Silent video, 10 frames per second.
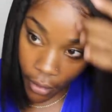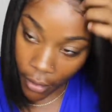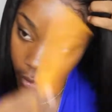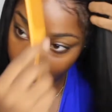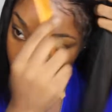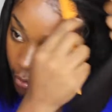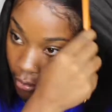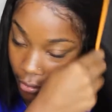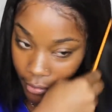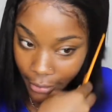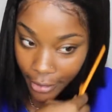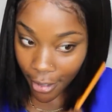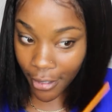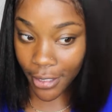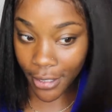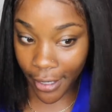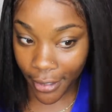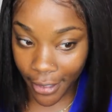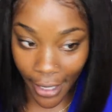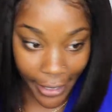Oh, y'all, this hair
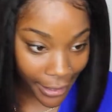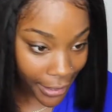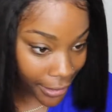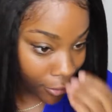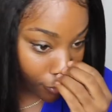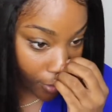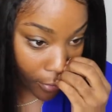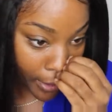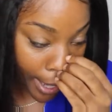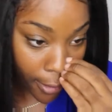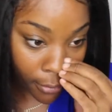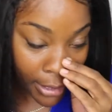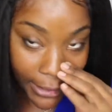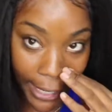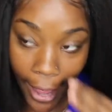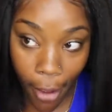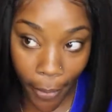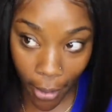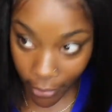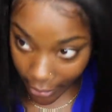look like it is growing out of my
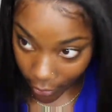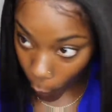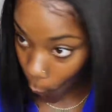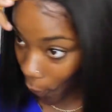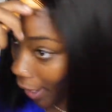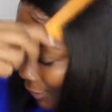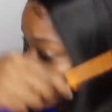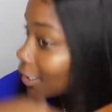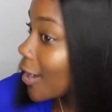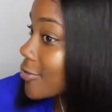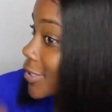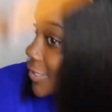scalp. I don't care what y'all